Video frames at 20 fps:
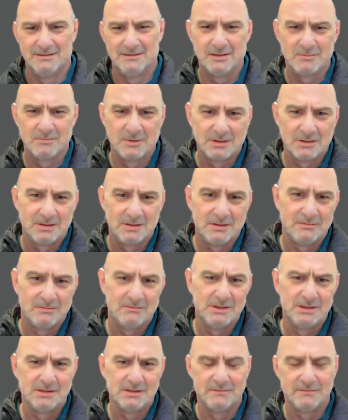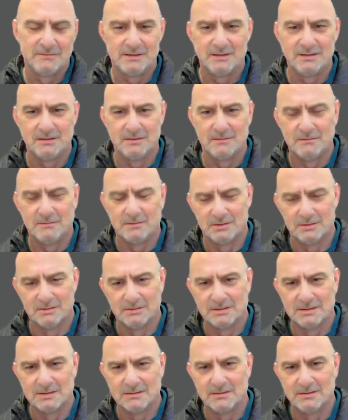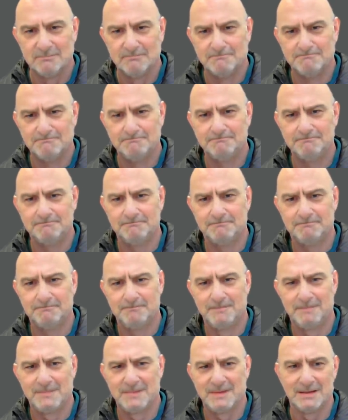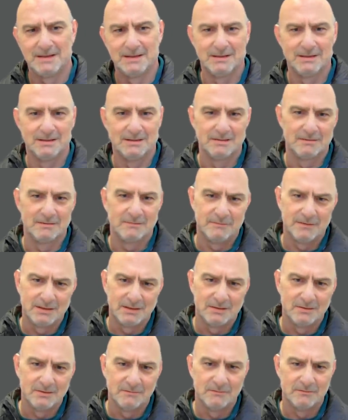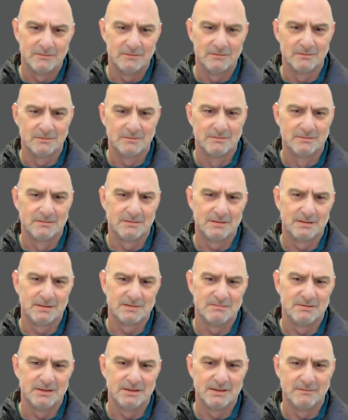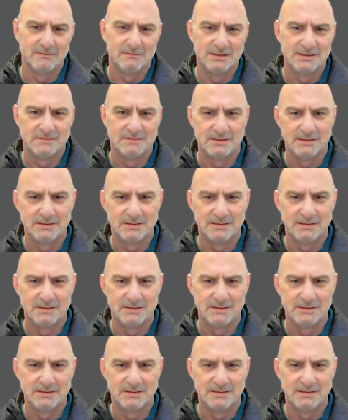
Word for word: Admiral, I wish to thank you for your time, and thank you for explaining these